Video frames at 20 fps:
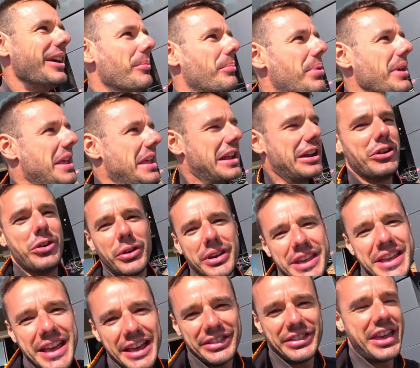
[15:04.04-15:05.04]
being
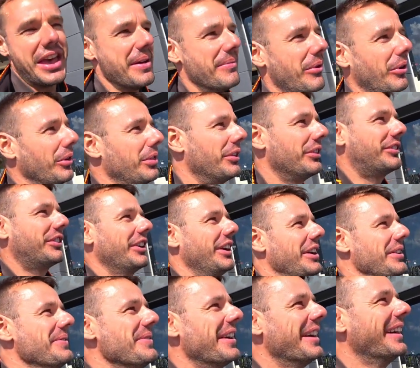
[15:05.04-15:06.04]
looking at them all the
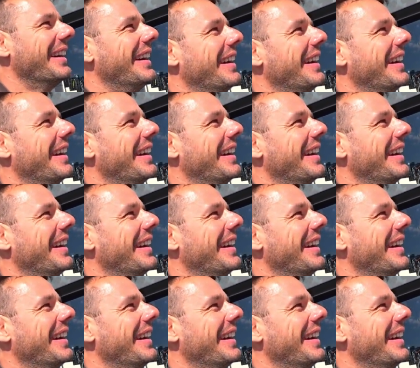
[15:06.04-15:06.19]
time.